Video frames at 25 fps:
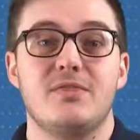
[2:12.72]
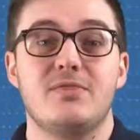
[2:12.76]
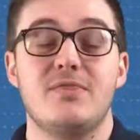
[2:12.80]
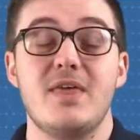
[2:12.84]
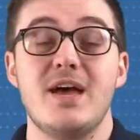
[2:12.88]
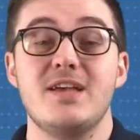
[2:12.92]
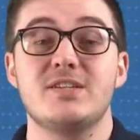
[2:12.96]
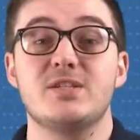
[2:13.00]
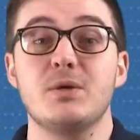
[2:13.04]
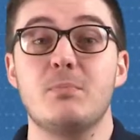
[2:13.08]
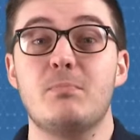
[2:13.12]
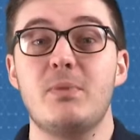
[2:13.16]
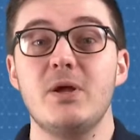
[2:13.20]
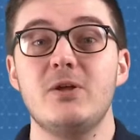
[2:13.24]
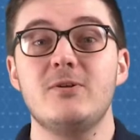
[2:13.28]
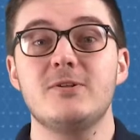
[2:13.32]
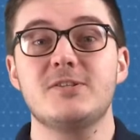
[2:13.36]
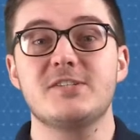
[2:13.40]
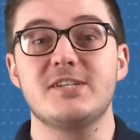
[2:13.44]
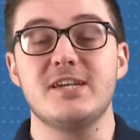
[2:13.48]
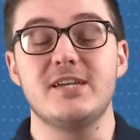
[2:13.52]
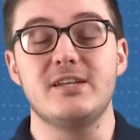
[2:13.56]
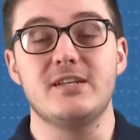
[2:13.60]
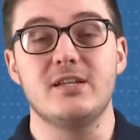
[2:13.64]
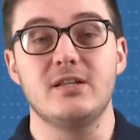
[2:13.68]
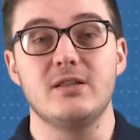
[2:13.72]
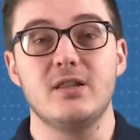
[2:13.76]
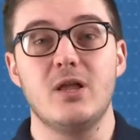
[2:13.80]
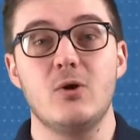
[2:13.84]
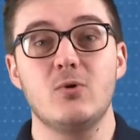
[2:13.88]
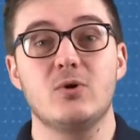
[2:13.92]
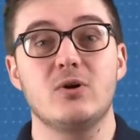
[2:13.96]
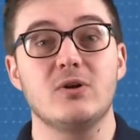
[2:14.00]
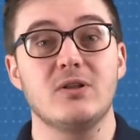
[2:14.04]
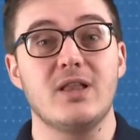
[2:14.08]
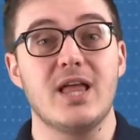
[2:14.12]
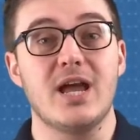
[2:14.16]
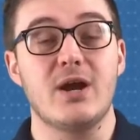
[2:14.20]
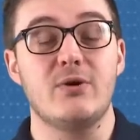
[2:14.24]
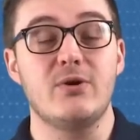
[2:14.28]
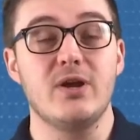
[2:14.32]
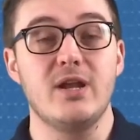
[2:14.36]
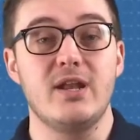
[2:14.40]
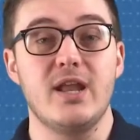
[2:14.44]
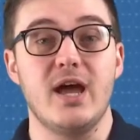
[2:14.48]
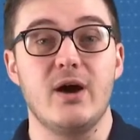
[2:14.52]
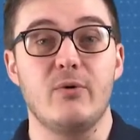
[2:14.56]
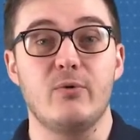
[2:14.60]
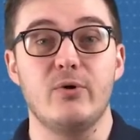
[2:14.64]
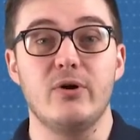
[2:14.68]
There's a built-in local area
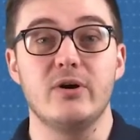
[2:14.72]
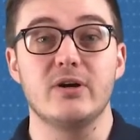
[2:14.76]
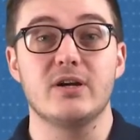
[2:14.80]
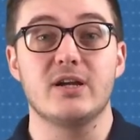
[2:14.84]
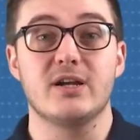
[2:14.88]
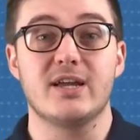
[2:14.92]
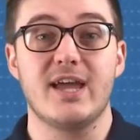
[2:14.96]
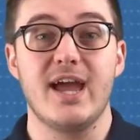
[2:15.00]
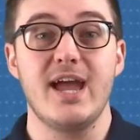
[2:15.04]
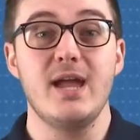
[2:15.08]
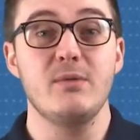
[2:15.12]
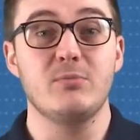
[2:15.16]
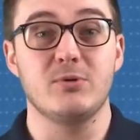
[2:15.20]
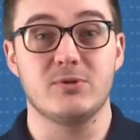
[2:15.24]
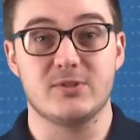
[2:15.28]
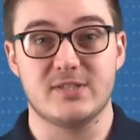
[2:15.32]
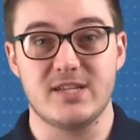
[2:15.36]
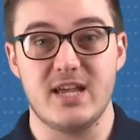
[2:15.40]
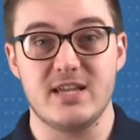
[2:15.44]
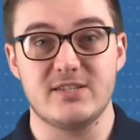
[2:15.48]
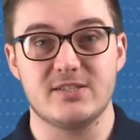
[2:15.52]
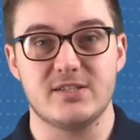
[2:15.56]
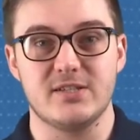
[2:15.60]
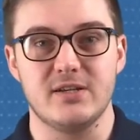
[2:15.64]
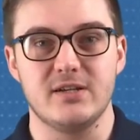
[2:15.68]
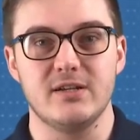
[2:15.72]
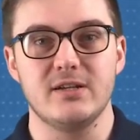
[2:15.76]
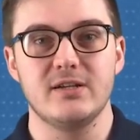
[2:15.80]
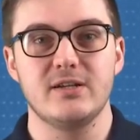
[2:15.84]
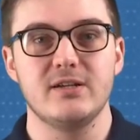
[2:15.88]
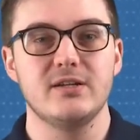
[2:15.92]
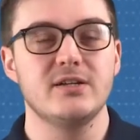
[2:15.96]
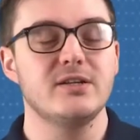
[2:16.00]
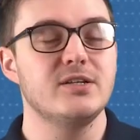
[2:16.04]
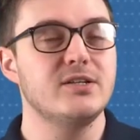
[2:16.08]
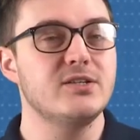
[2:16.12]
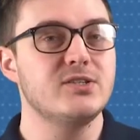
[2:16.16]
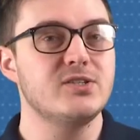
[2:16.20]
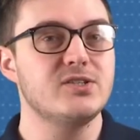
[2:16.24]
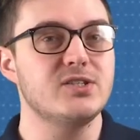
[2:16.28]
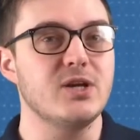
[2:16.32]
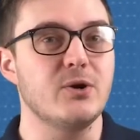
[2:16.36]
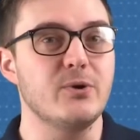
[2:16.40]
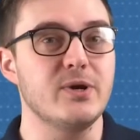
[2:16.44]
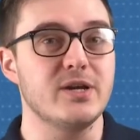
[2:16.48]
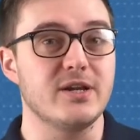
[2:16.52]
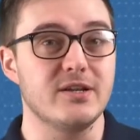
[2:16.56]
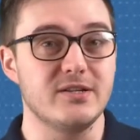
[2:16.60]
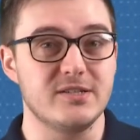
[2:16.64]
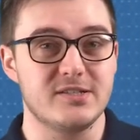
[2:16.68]
network cable tester, so
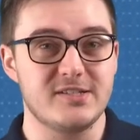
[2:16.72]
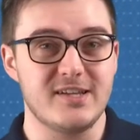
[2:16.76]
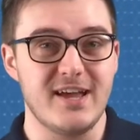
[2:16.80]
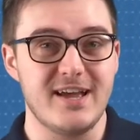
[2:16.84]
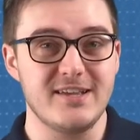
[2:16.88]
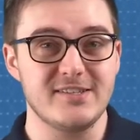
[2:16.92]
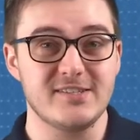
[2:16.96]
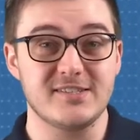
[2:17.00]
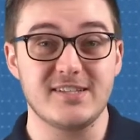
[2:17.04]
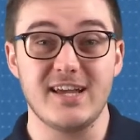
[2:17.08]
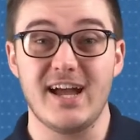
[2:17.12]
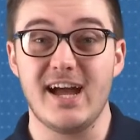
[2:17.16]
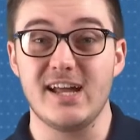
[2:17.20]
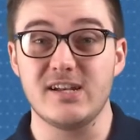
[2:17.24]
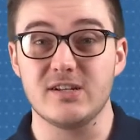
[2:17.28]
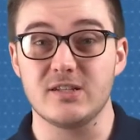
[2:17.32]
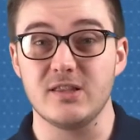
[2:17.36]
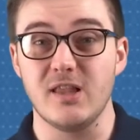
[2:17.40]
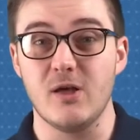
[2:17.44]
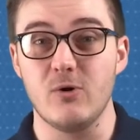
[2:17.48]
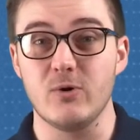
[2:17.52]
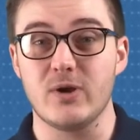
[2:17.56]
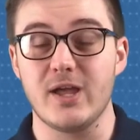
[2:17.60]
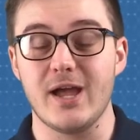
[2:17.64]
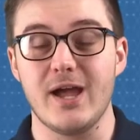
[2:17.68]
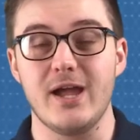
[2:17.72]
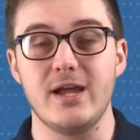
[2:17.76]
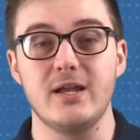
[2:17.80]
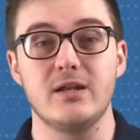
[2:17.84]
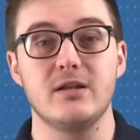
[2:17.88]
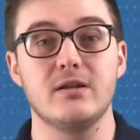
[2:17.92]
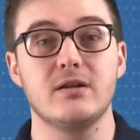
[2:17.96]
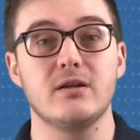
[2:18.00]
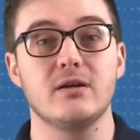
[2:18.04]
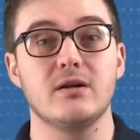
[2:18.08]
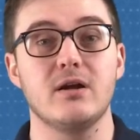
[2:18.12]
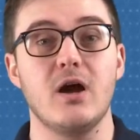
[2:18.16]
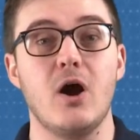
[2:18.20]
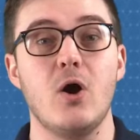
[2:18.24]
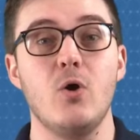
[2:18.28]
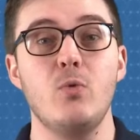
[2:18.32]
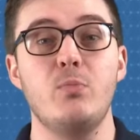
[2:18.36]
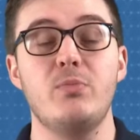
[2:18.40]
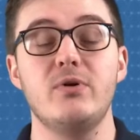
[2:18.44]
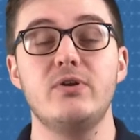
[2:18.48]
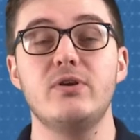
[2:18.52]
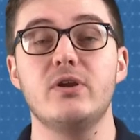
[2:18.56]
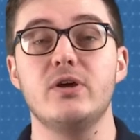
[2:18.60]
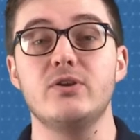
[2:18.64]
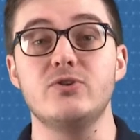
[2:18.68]
it can test and locate
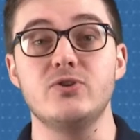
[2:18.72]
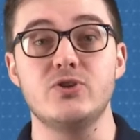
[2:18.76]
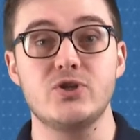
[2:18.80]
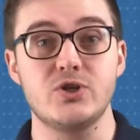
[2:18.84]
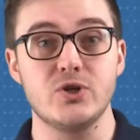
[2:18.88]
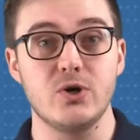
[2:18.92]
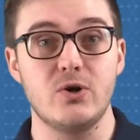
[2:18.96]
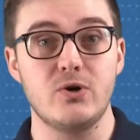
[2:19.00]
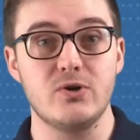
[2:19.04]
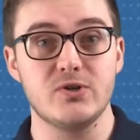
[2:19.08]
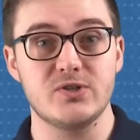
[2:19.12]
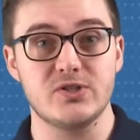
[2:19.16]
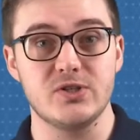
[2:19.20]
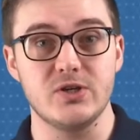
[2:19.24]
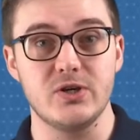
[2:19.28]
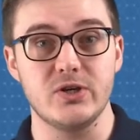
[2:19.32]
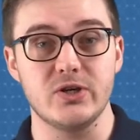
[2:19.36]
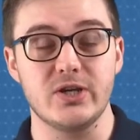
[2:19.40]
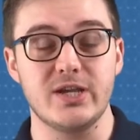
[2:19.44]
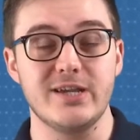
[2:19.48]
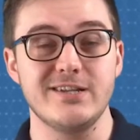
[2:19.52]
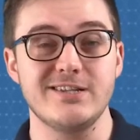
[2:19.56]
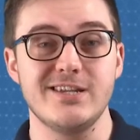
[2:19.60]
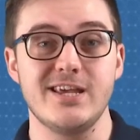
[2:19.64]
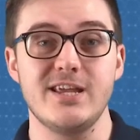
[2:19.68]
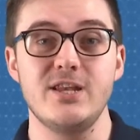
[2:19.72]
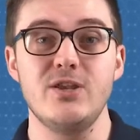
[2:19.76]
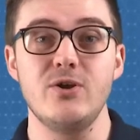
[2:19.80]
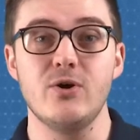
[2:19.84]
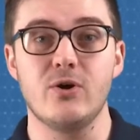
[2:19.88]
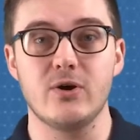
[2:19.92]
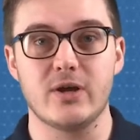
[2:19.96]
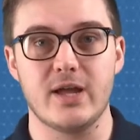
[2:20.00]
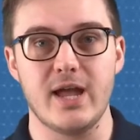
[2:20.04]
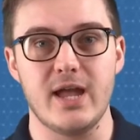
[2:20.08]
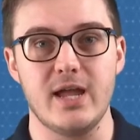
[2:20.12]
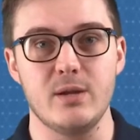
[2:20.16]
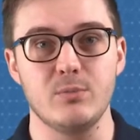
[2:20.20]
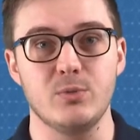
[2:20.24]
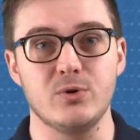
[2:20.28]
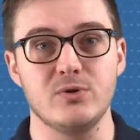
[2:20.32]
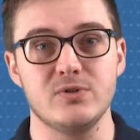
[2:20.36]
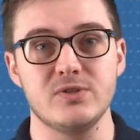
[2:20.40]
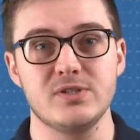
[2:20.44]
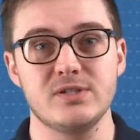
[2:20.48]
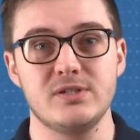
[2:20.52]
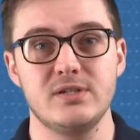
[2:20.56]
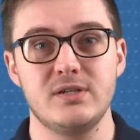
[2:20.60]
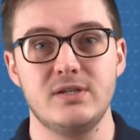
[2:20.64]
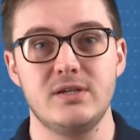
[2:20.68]
open and short circuit in your
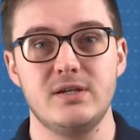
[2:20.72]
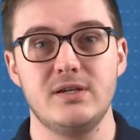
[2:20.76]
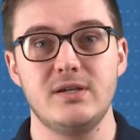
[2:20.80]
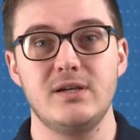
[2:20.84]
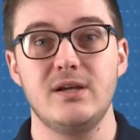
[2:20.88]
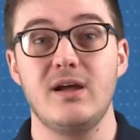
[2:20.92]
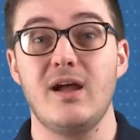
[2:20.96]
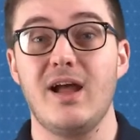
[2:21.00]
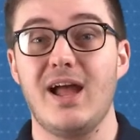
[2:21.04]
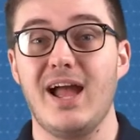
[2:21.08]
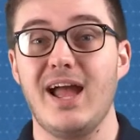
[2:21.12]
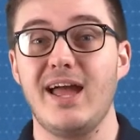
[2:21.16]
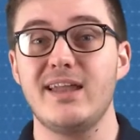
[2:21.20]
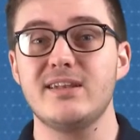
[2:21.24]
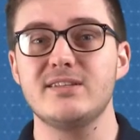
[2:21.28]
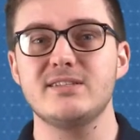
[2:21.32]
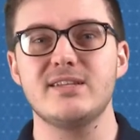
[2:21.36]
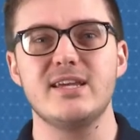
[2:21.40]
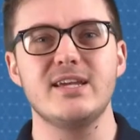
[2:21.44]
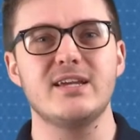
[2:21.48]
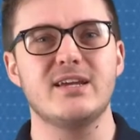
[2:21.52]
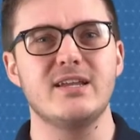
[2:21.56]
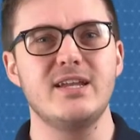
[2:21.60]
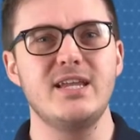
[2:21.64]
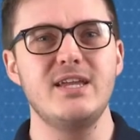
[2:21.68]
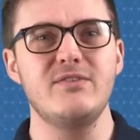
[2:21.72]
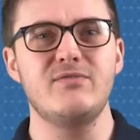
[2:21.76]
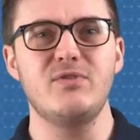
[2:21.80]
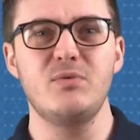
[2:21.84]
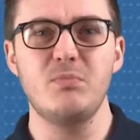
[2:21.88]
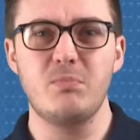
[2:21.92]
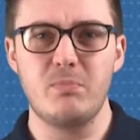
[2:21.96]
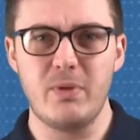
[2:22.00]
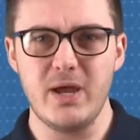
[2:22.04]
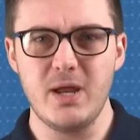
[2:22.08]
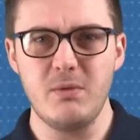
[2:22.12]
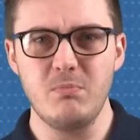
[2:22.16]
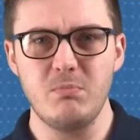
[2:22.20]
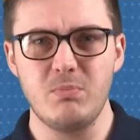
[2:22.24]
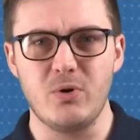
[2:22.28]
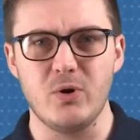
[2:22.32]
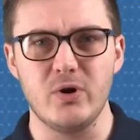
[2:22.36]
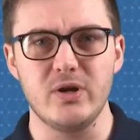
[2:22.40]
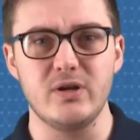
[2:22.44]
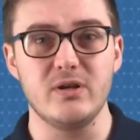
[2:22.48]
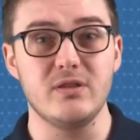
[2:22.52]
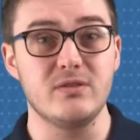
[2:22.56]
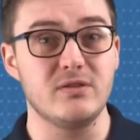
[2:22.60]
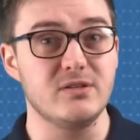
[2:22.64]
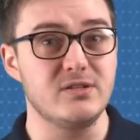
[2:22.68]
cables, and it can even
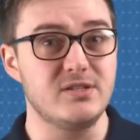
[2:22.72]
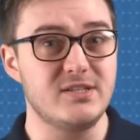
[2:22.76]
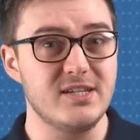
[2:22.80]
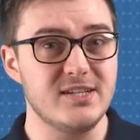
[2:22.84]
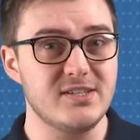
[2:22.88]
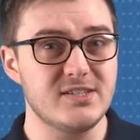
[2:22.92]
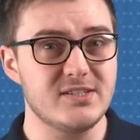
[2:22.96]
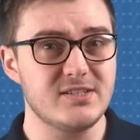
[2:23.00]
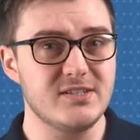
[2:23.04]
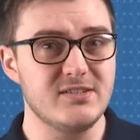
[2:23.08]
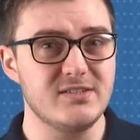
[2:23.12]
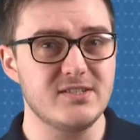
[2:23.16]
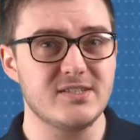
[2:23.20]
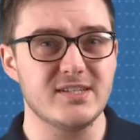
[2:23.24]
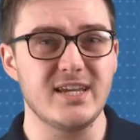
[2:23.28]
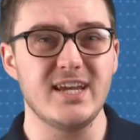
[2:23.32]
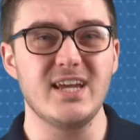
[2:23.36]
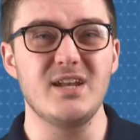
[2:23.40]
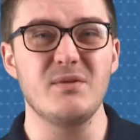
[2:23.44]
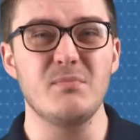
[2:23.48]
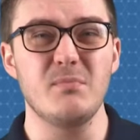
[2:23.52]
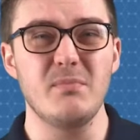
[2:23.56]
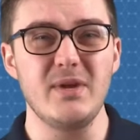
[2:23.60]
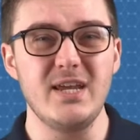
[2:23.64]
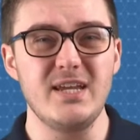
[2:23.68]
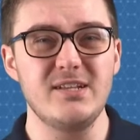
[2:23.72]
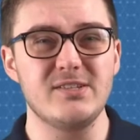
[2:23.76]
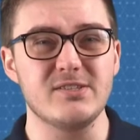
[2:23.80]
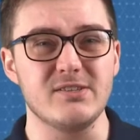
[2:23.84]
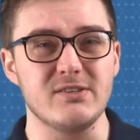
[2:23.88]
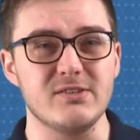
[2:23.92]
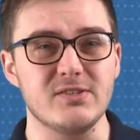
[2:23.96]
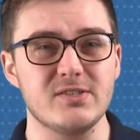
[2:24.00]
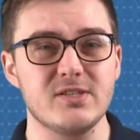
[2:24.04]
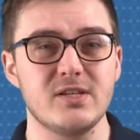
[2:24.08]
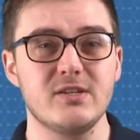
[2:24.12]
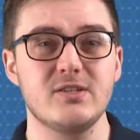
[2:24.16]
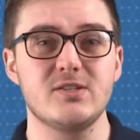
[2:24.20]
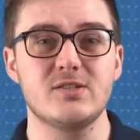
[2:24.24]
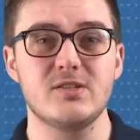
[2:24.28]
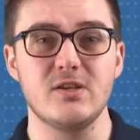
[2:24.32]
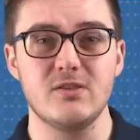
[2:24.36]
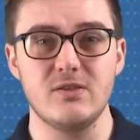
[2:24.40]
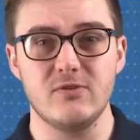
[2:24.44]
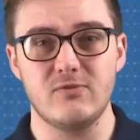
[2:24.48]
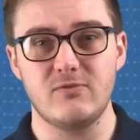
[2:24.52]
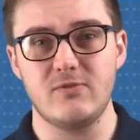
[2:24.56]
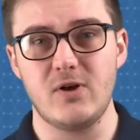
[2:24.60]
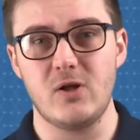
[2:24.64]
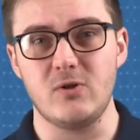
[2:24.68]
pinpoint the distance in meters to
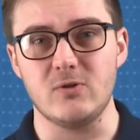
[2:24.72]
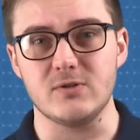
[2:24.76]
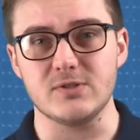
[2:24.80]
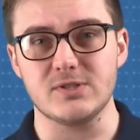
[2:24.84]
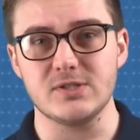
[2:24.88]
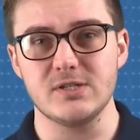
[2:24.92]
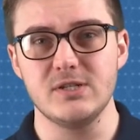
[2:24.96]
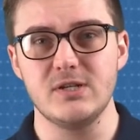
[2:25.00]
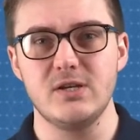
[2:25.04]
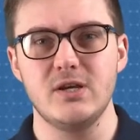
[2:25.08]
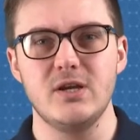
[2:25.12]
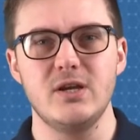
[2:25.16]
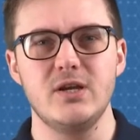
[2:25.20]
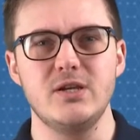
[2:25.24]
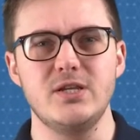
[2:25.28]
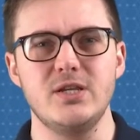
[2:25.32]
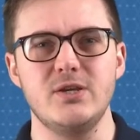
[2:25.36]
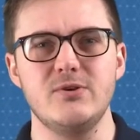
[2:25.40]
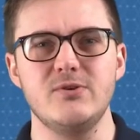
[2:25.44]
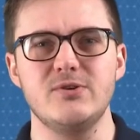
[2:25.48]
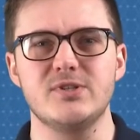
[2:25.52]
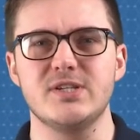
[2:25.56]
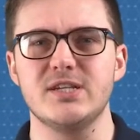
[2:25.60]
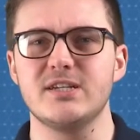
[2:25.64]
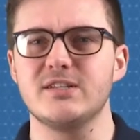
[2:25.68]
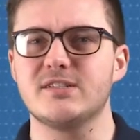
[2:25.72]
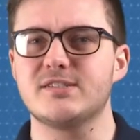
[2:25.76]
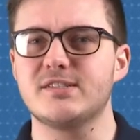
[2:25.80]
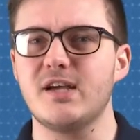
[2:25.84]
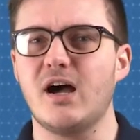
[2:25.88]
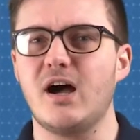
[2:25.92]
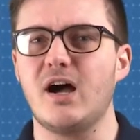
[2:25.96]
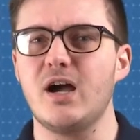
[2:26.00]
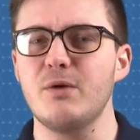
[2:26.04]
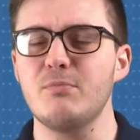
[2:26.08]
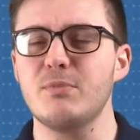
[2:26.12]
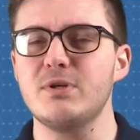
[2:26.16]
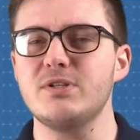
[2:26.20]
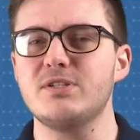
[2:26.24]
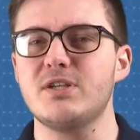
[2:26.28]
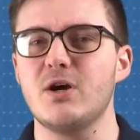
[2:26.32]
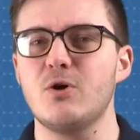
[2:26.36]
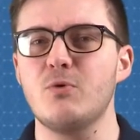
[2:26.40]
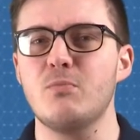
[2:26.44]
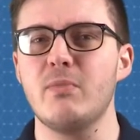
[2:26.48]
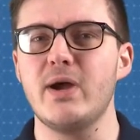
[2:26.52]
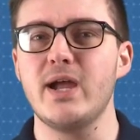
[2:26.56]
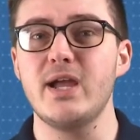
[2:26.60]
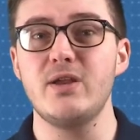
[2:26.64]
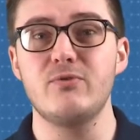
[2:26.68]
the fault using time
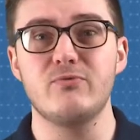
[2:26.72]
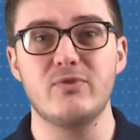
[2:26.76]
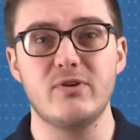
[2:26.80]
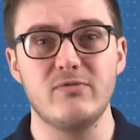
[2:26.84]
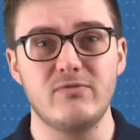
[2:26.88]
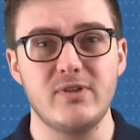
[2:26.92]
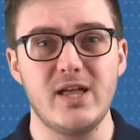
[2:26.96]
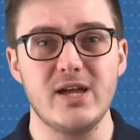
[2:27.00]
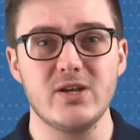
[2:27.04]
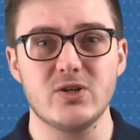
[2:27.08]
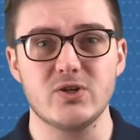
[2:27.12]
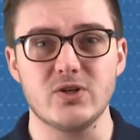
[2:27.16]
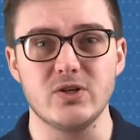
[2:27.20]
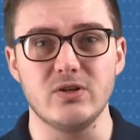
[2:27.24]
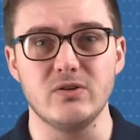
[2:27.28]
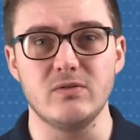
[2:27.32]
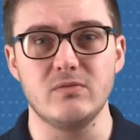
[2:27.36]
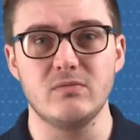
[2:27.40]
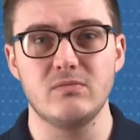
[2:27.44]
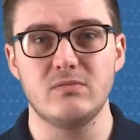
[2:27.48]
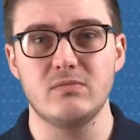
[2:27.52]
domain reflection.